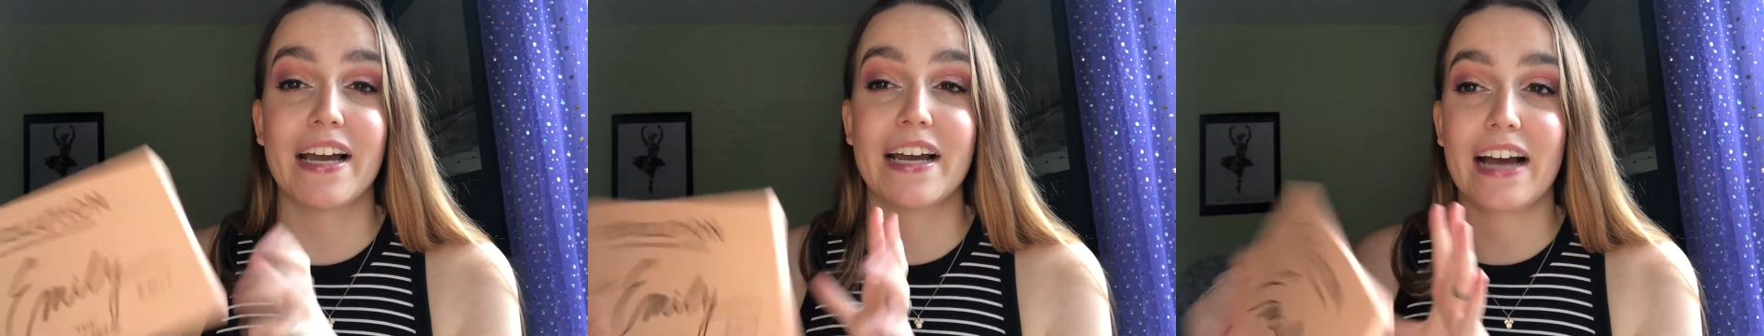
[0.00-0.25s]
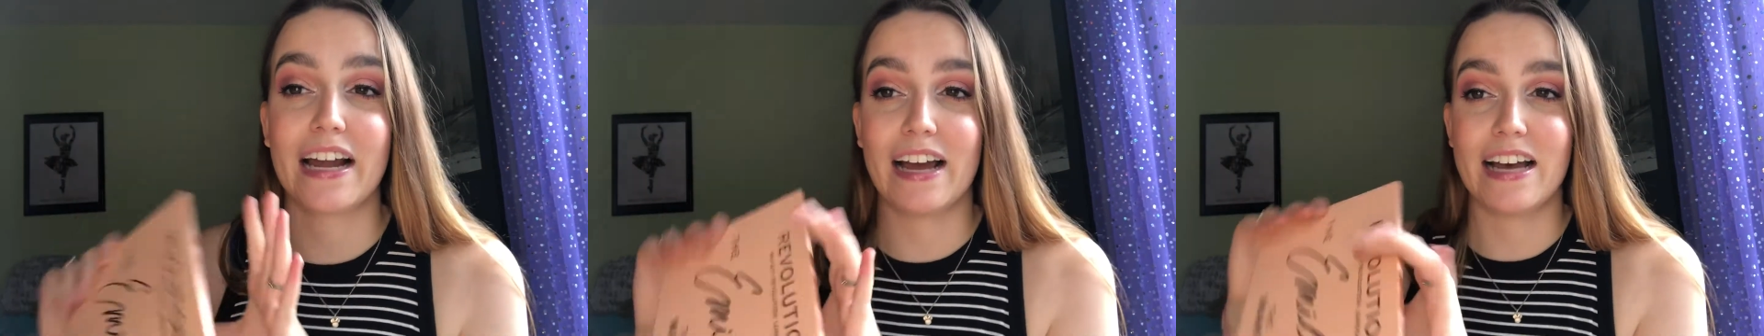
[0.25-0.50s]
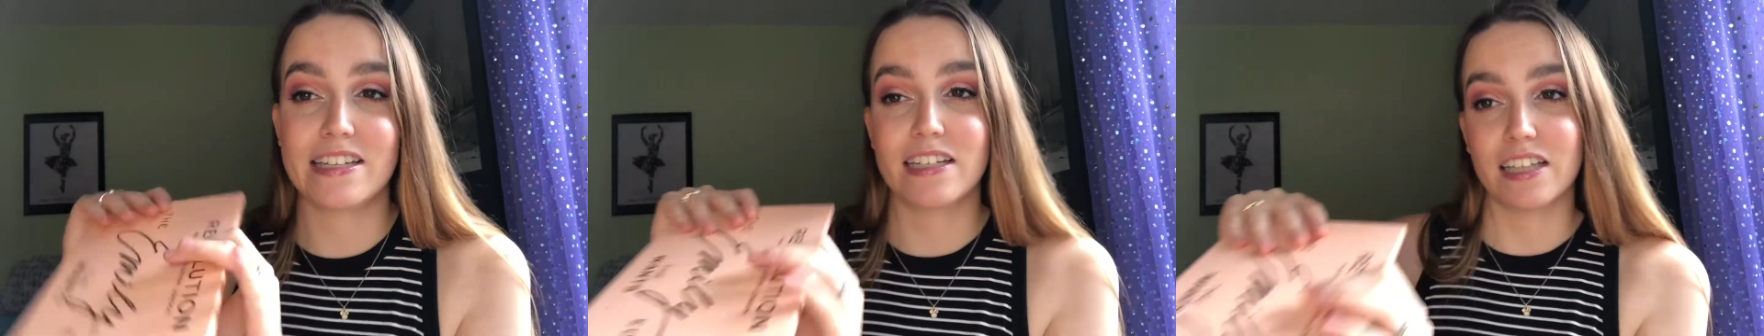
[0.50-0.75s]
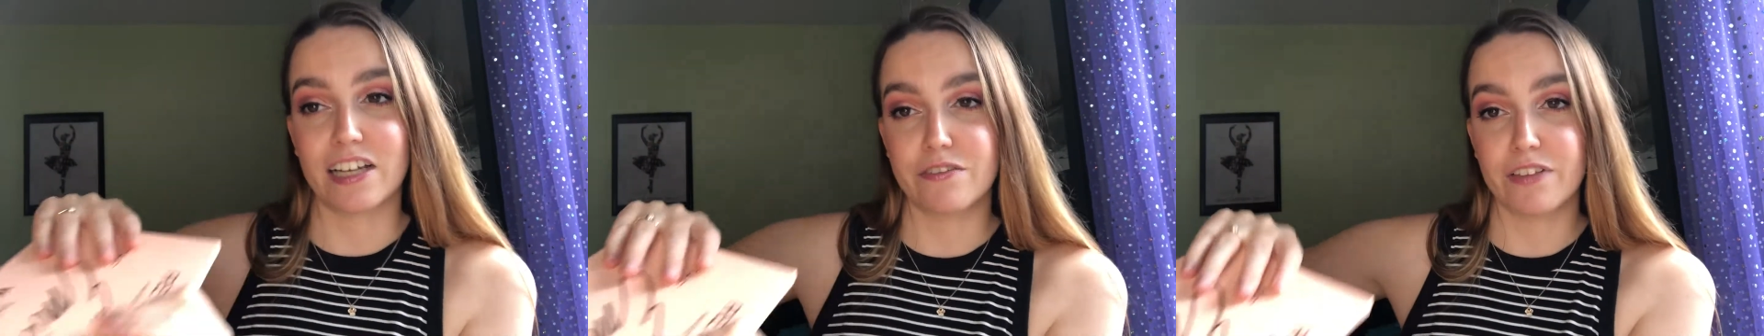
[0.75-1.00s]
It kind of has to
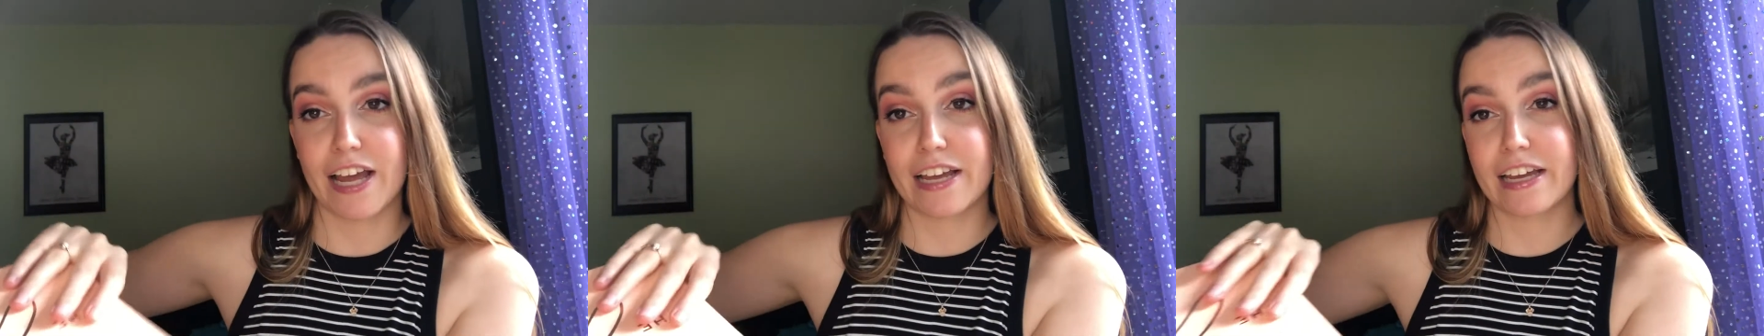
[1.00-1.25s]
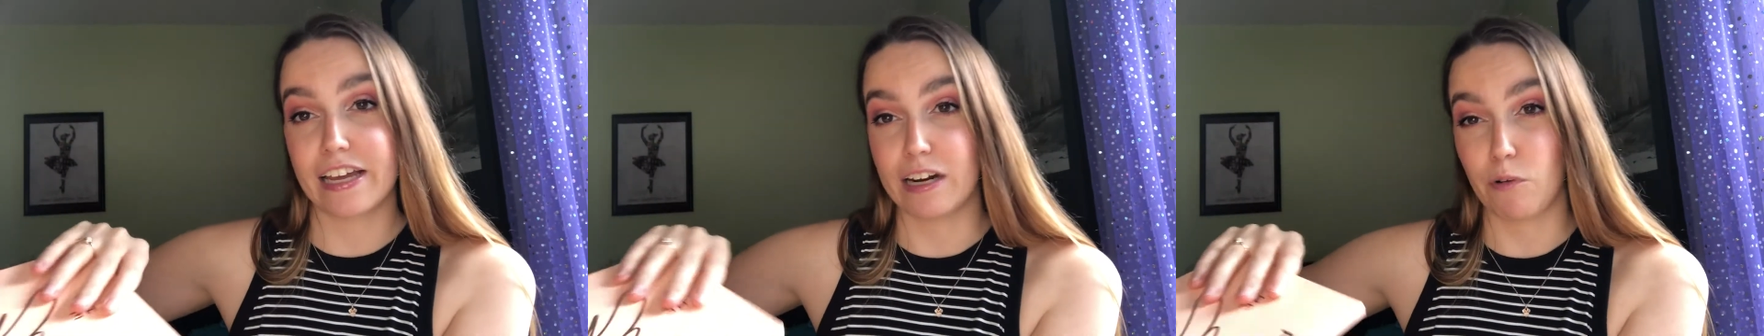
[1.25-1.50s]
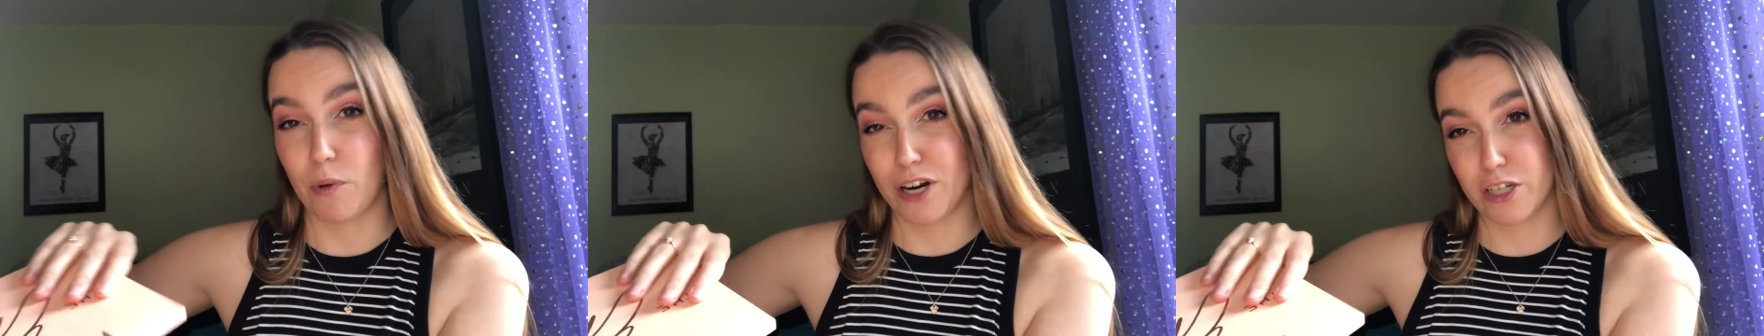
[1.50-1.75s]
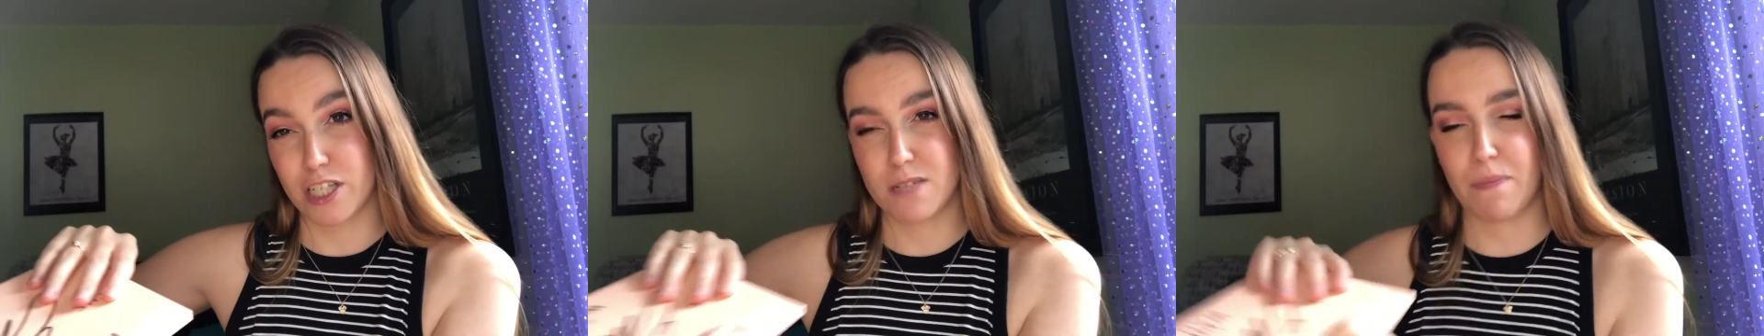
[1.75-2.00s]
live like in a
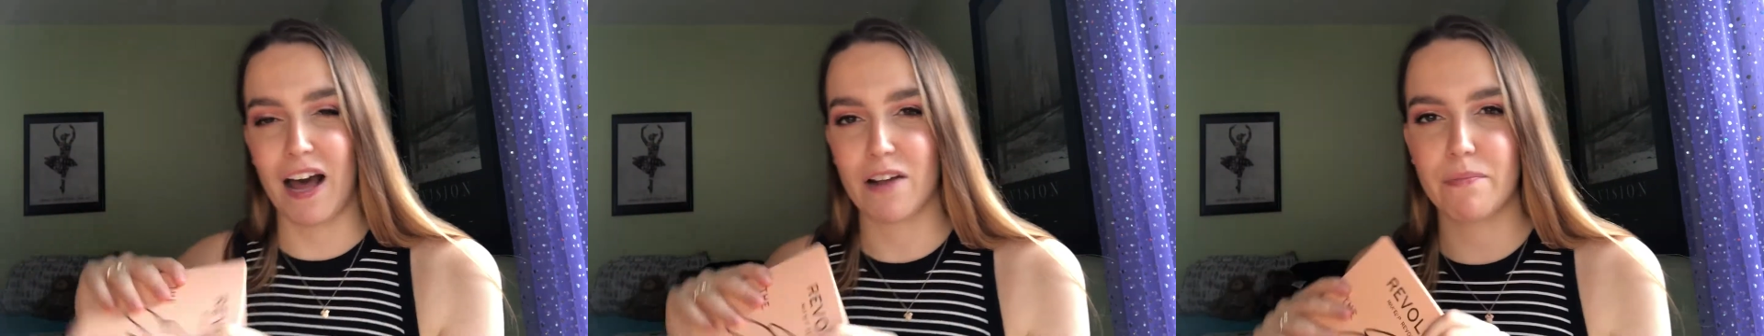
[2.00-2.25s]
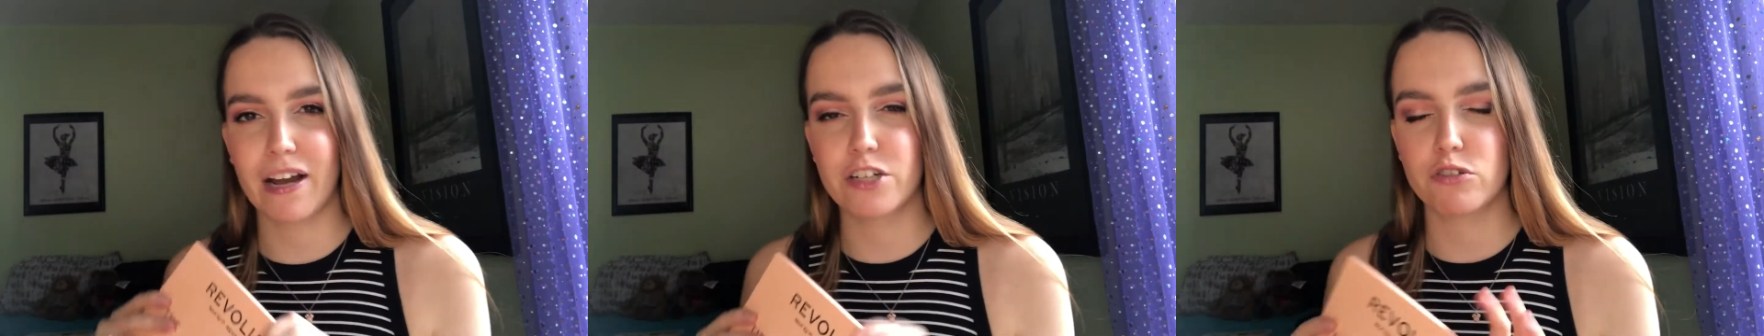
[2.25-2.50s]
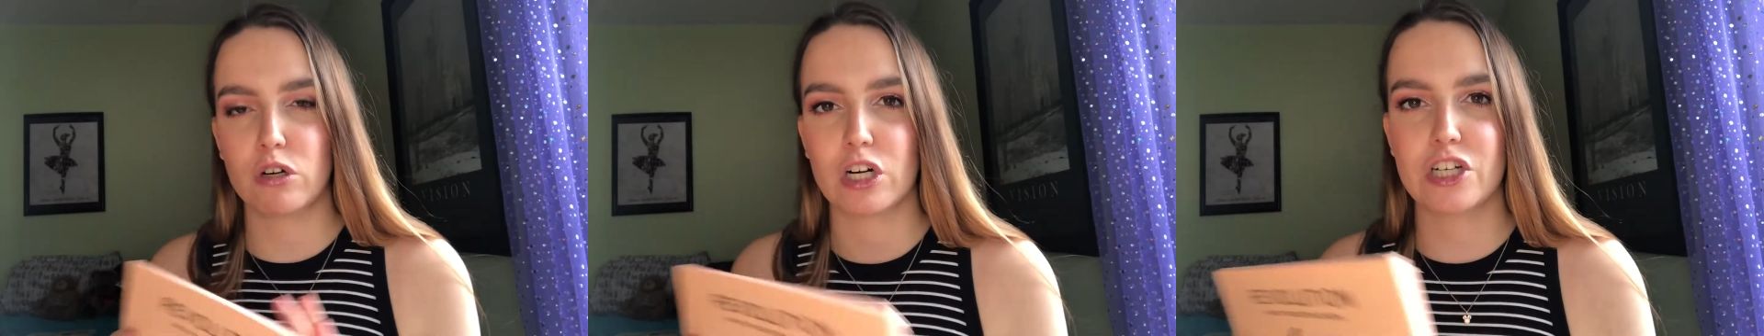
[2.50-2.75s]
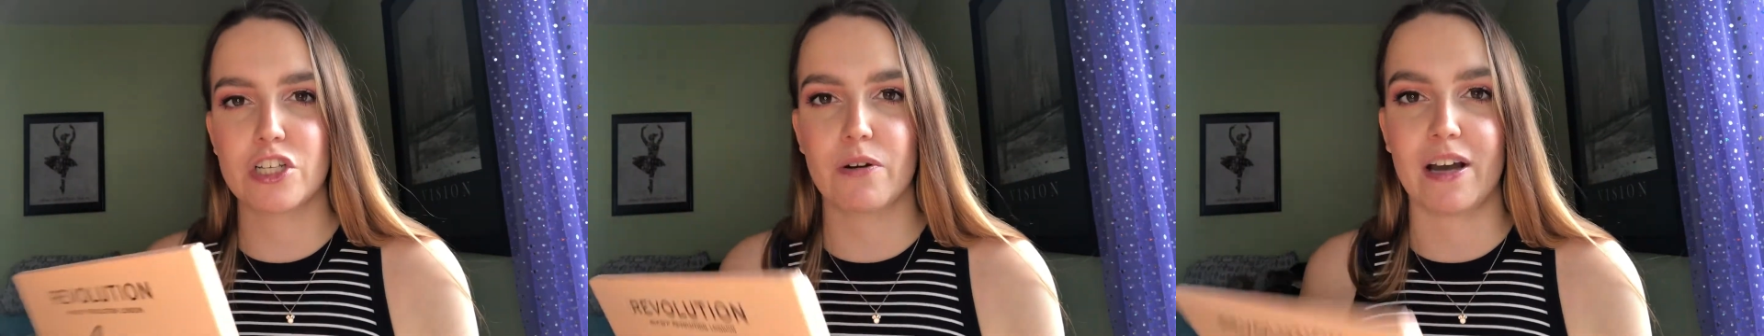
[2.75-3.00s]
weird spot in my
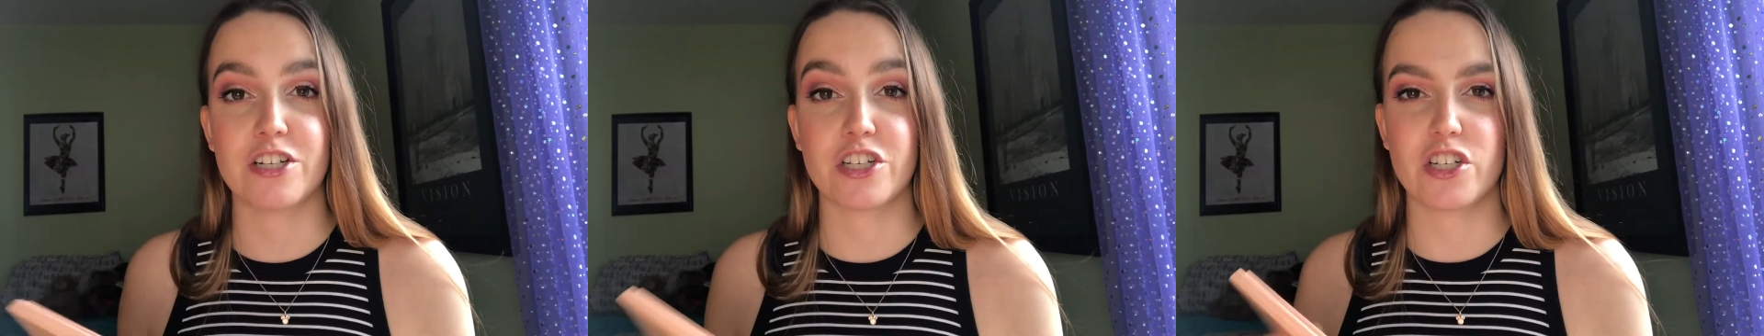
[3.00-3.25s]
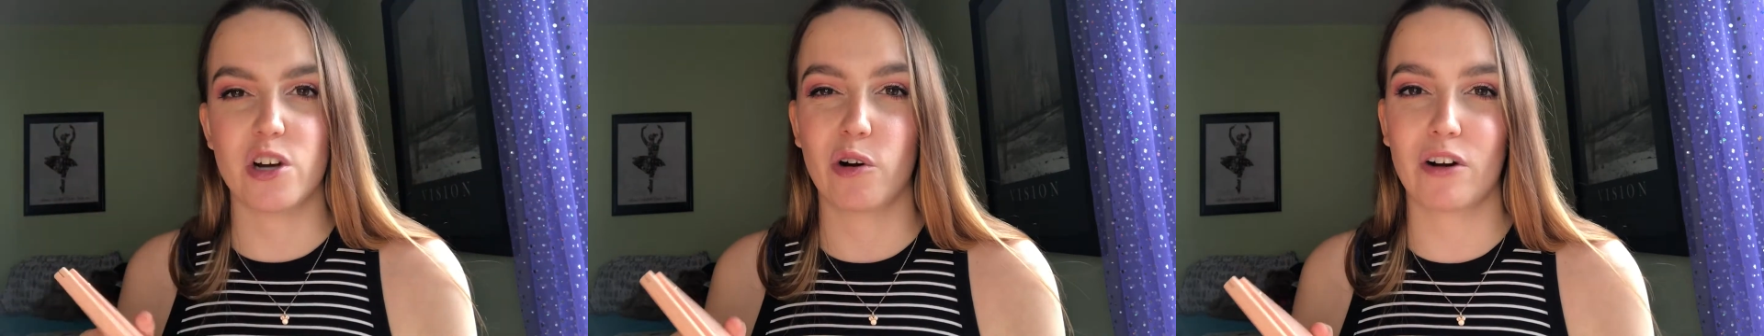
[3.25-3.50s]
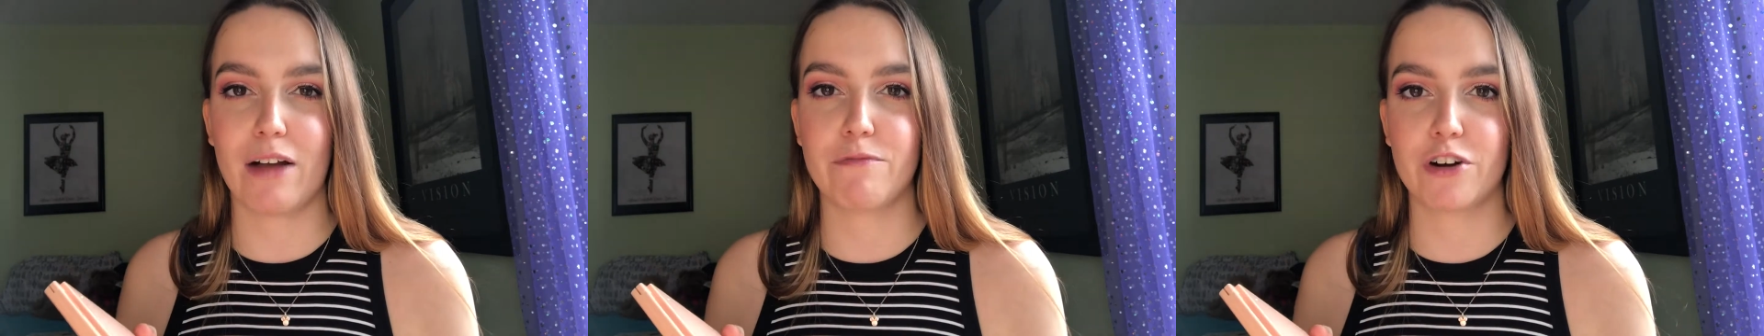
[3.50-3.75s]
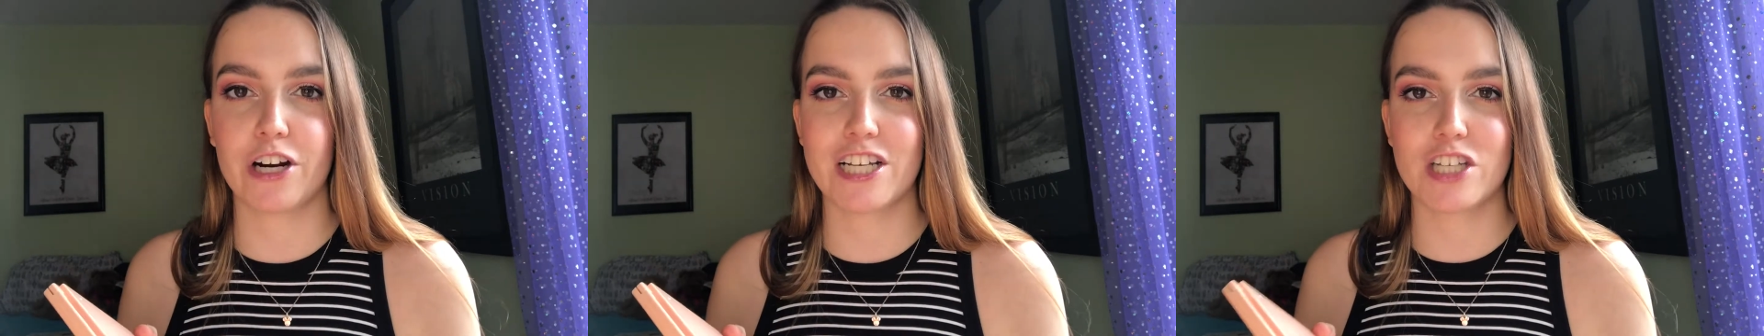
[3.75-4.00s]
drawer, so I just don't grab for it as